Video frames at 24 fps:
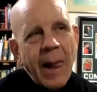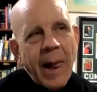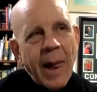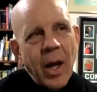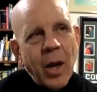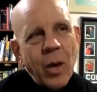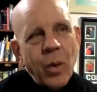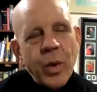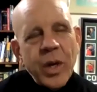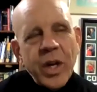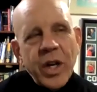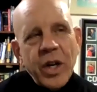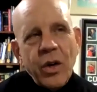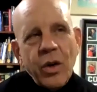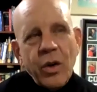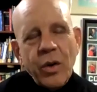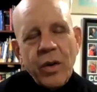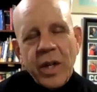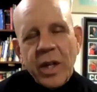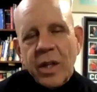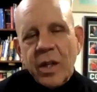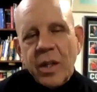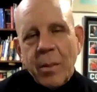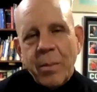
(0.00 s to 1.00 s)
We knew
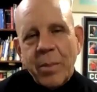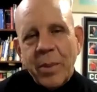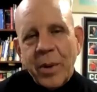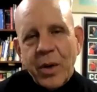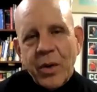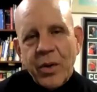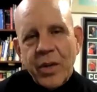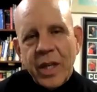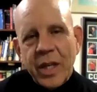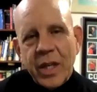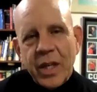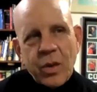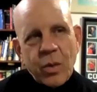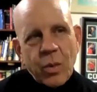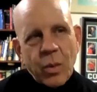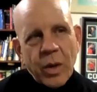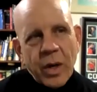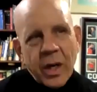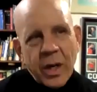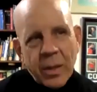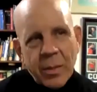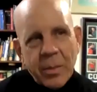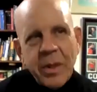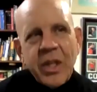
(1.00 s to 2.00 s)
that the buildings were
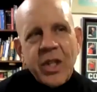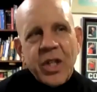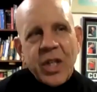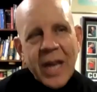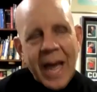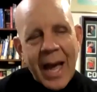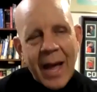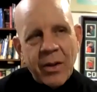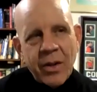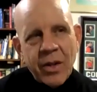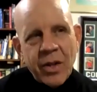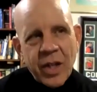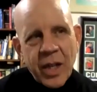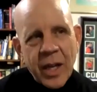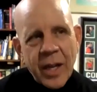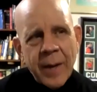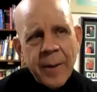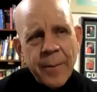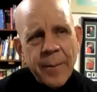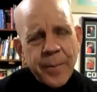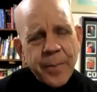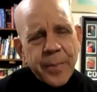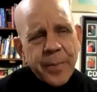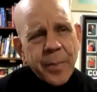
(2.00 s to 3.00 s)
going to be
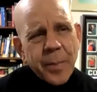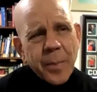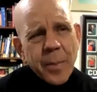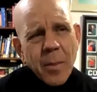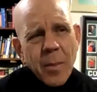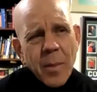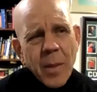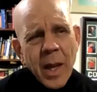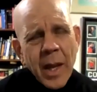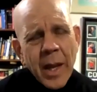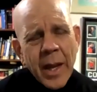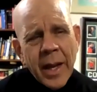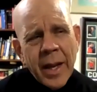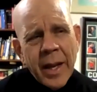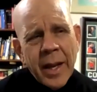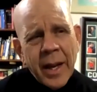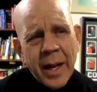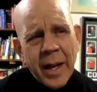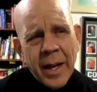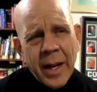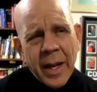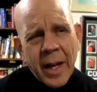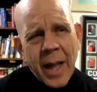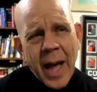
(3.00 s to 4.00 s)
challenging. And
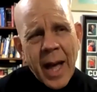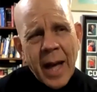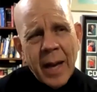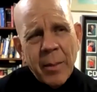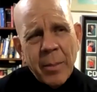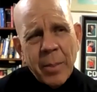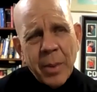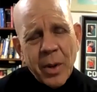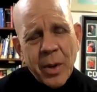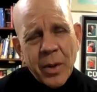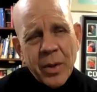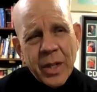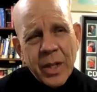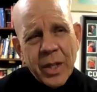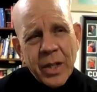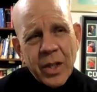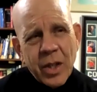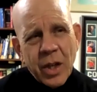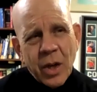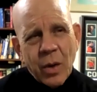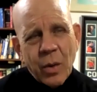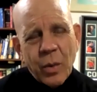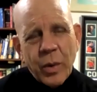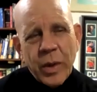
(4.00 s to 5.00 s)
in a lot of buildings,
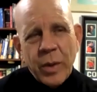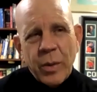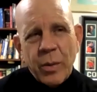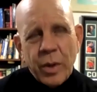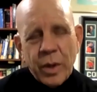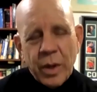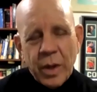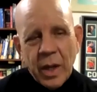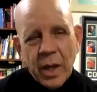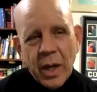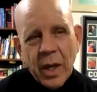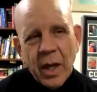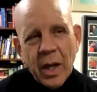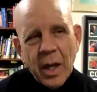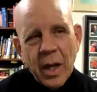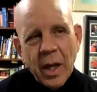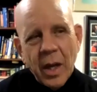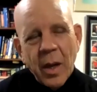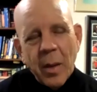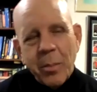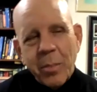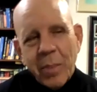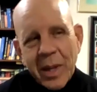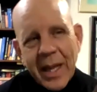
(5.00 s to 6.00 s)
we would
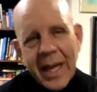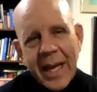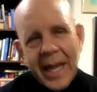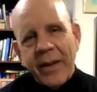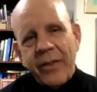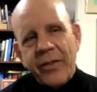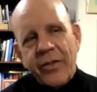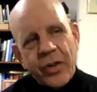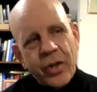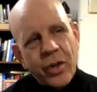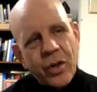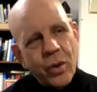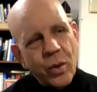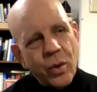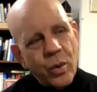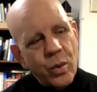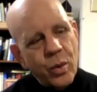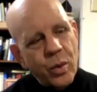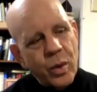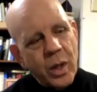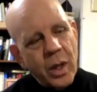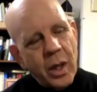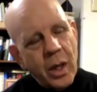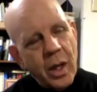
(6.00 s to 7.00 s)
plan
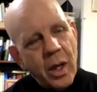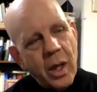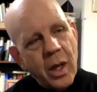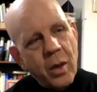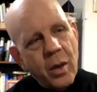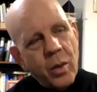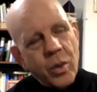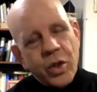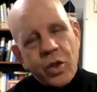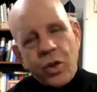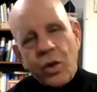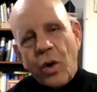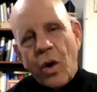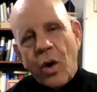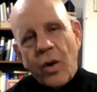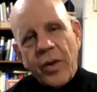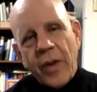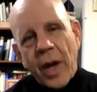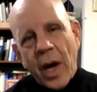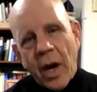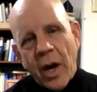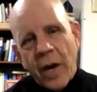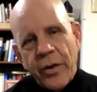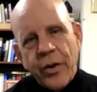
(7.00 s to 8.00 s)
to what's
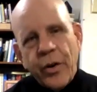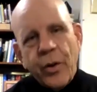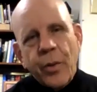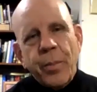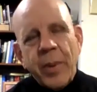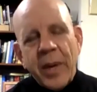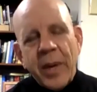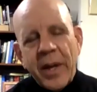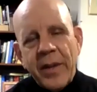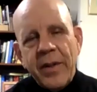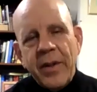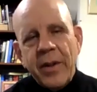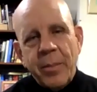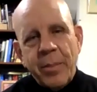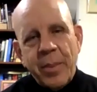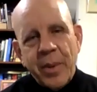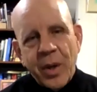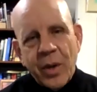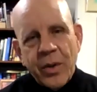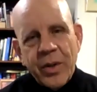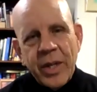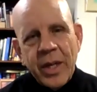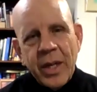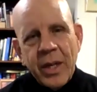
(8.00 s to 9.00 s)
called underpin the
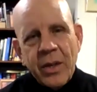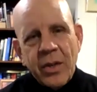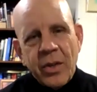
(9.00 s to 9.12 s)
building.